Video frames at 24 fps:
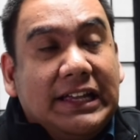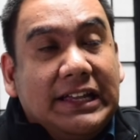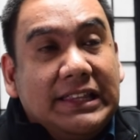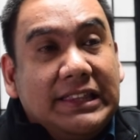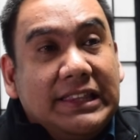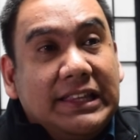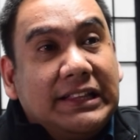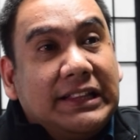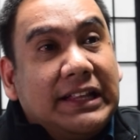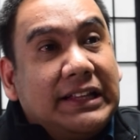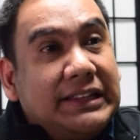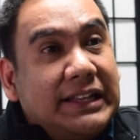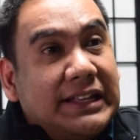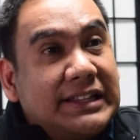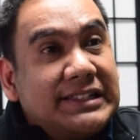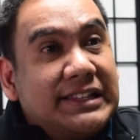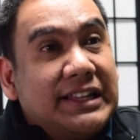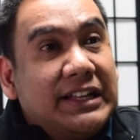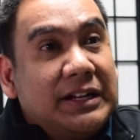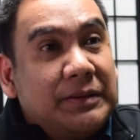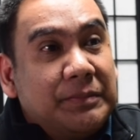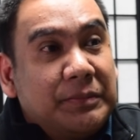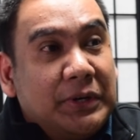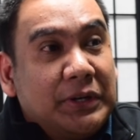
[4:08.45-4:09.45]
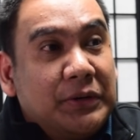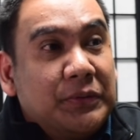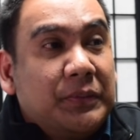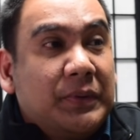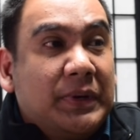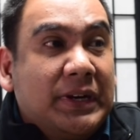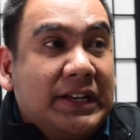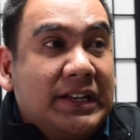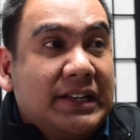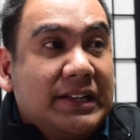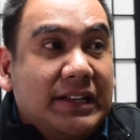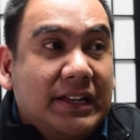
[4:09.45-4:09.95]
I think that that's the number
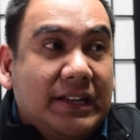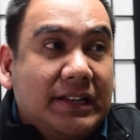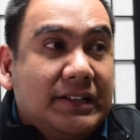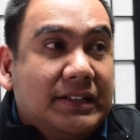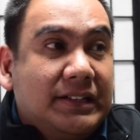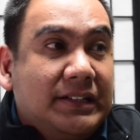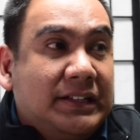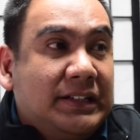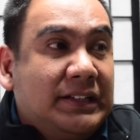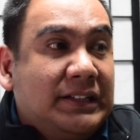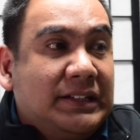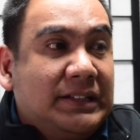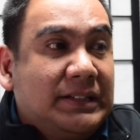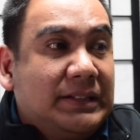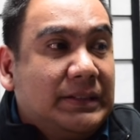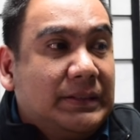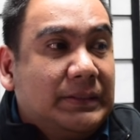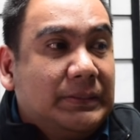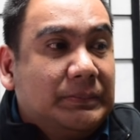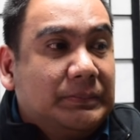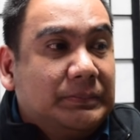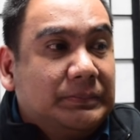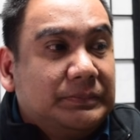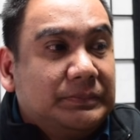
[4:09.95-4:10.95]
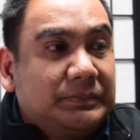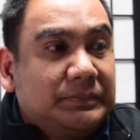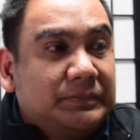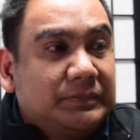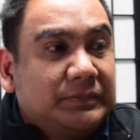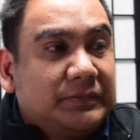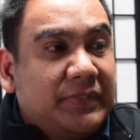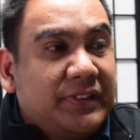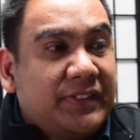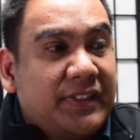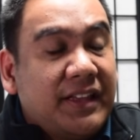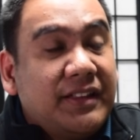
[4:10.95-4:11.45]
one
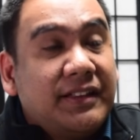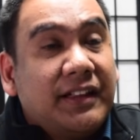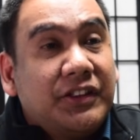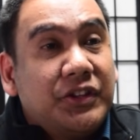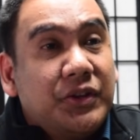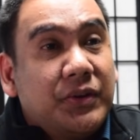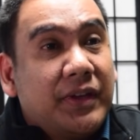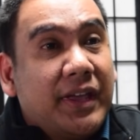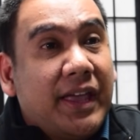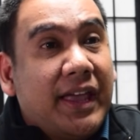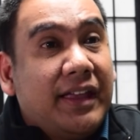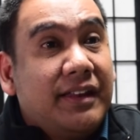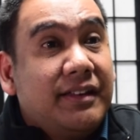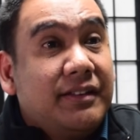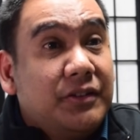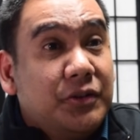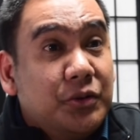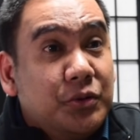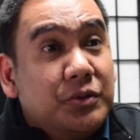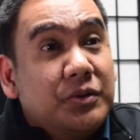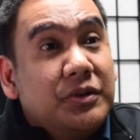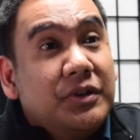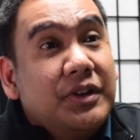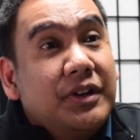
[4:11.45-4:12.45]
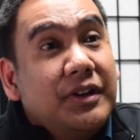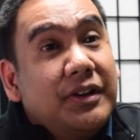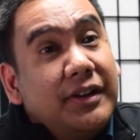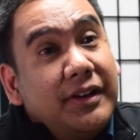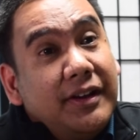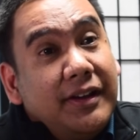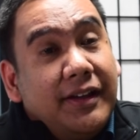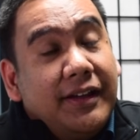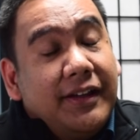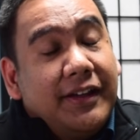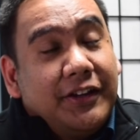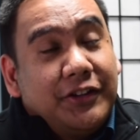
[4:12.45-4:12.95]
thing that you can do
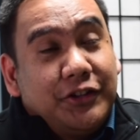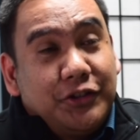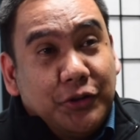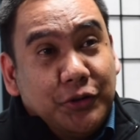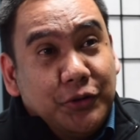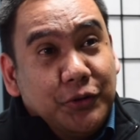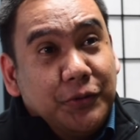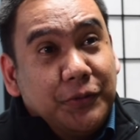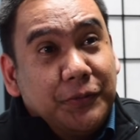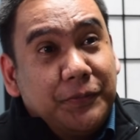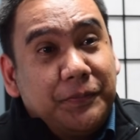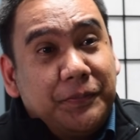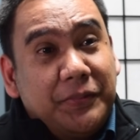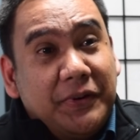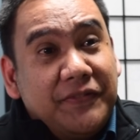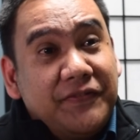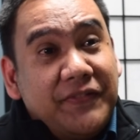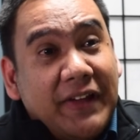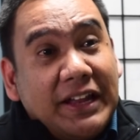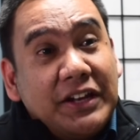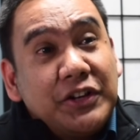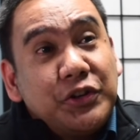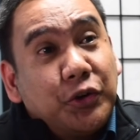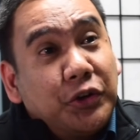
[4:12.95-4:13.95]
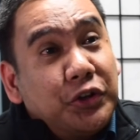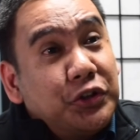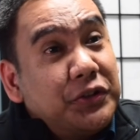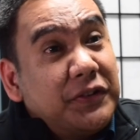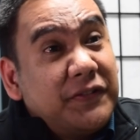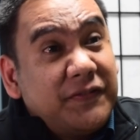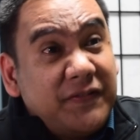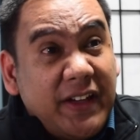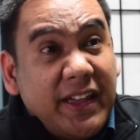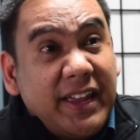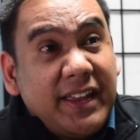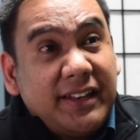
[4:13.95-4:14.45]
to prevent or
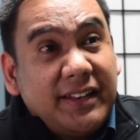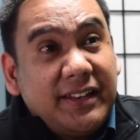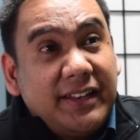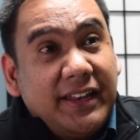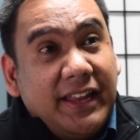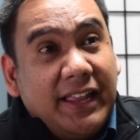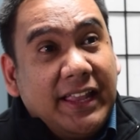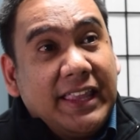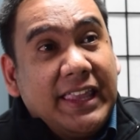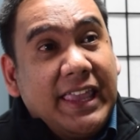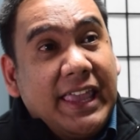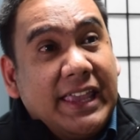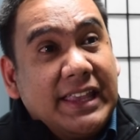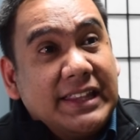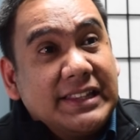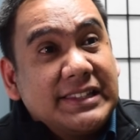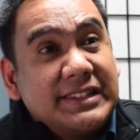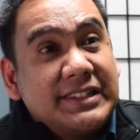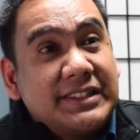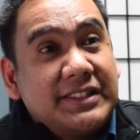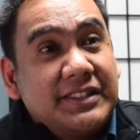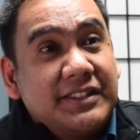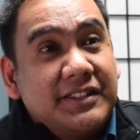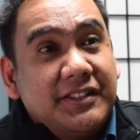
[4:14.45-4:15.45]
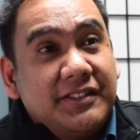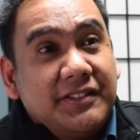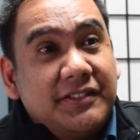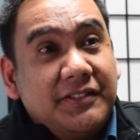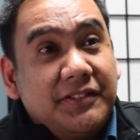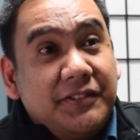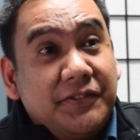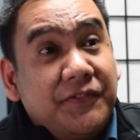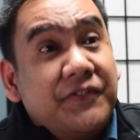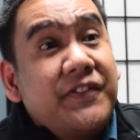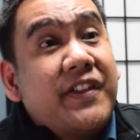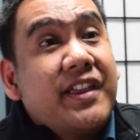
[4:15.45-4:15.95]
to fight against
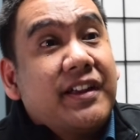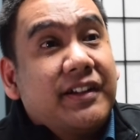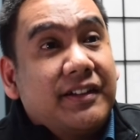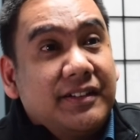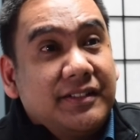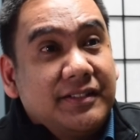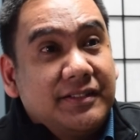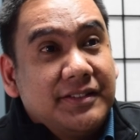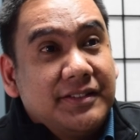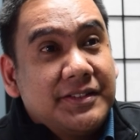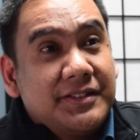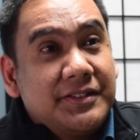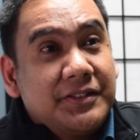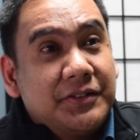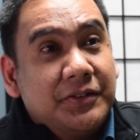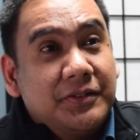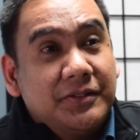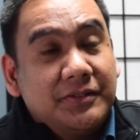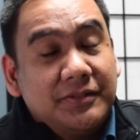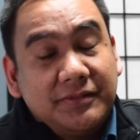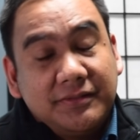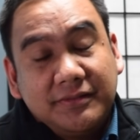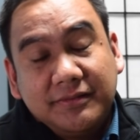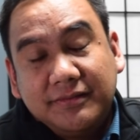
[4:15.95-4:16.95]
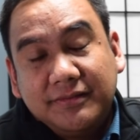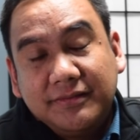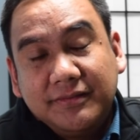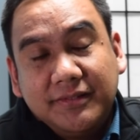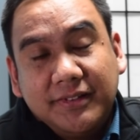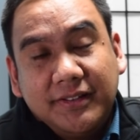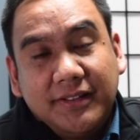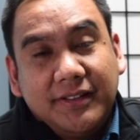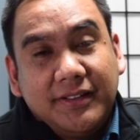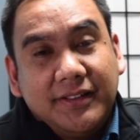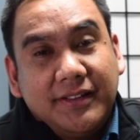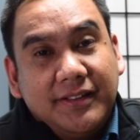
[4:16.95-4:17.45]
fear. So
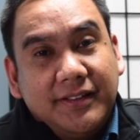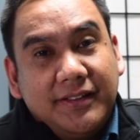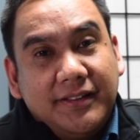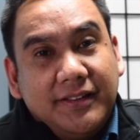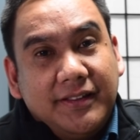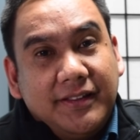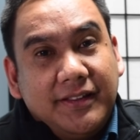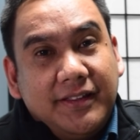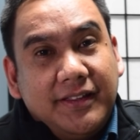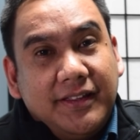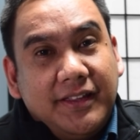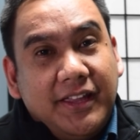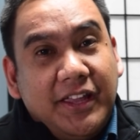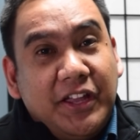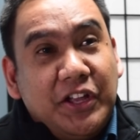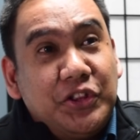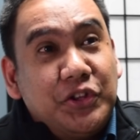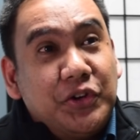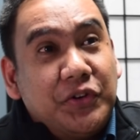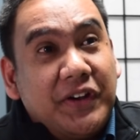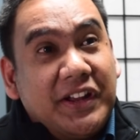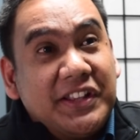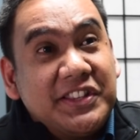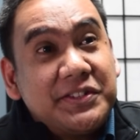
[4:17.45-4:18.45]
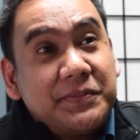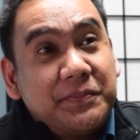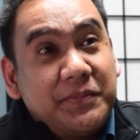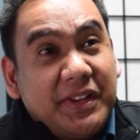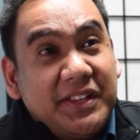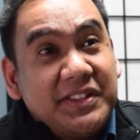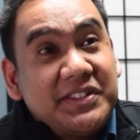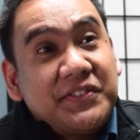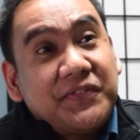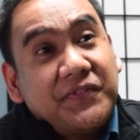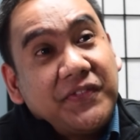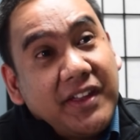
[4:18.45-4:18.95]
ignorance
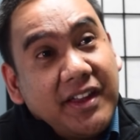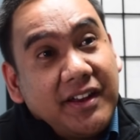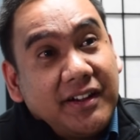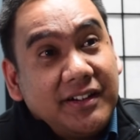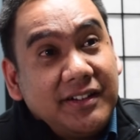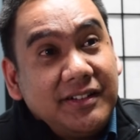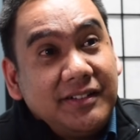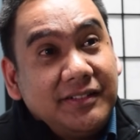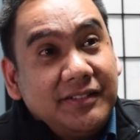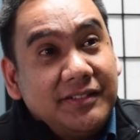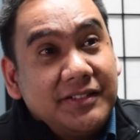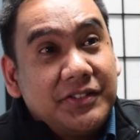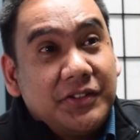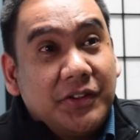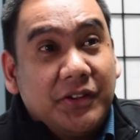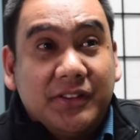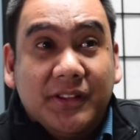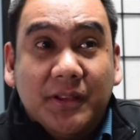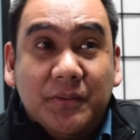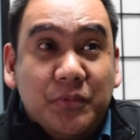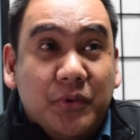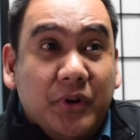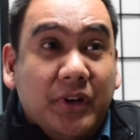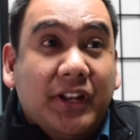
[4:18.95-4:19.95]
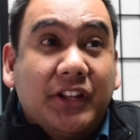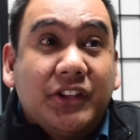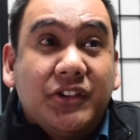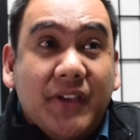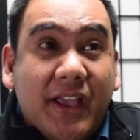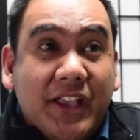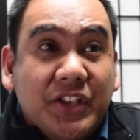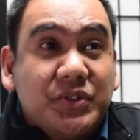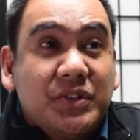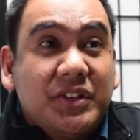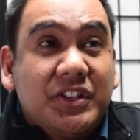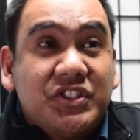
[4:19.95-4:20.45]
breeds fear. Mm-hmm. So the more that
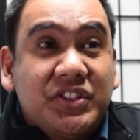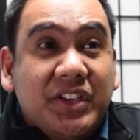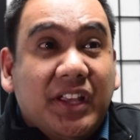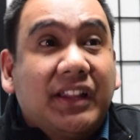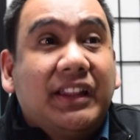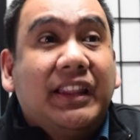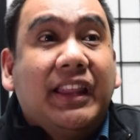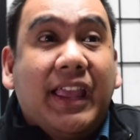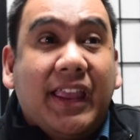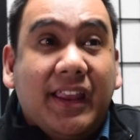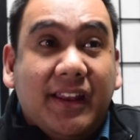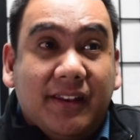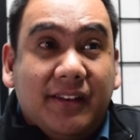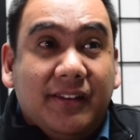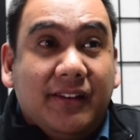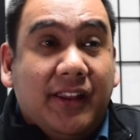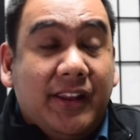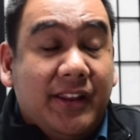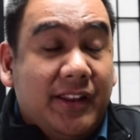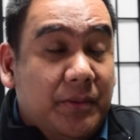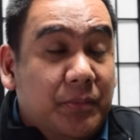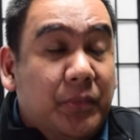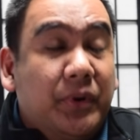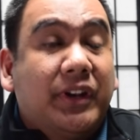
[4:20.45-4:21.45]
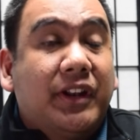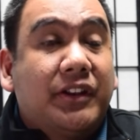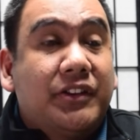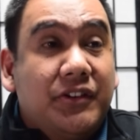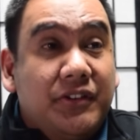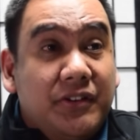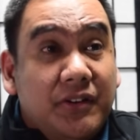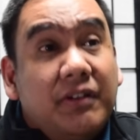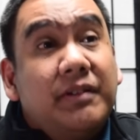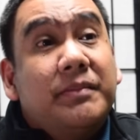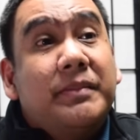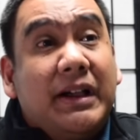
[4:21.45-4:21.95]
you actually shed light and the more that
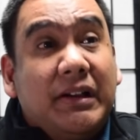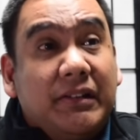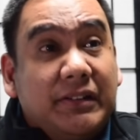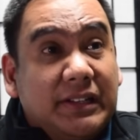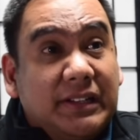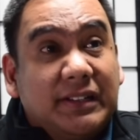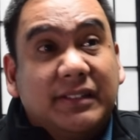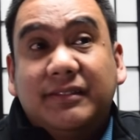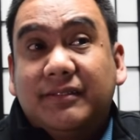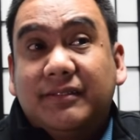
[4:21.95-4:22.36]
you know about it,